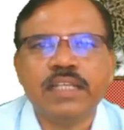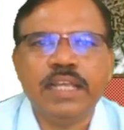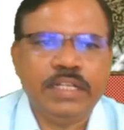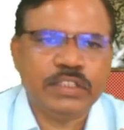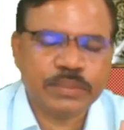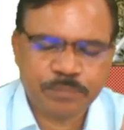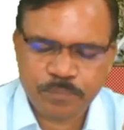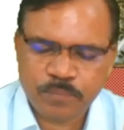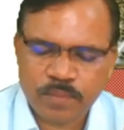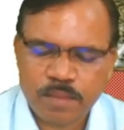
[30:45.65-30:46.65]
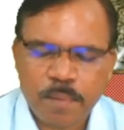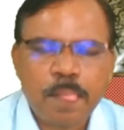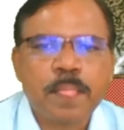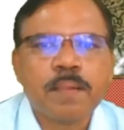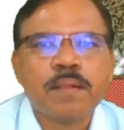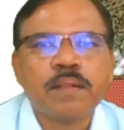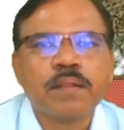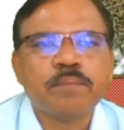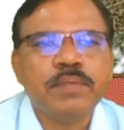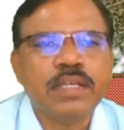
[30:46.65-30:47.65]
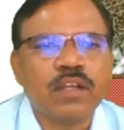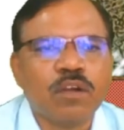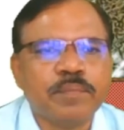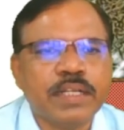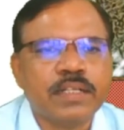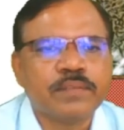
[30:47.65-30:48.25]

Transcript: 8. Figure of 8.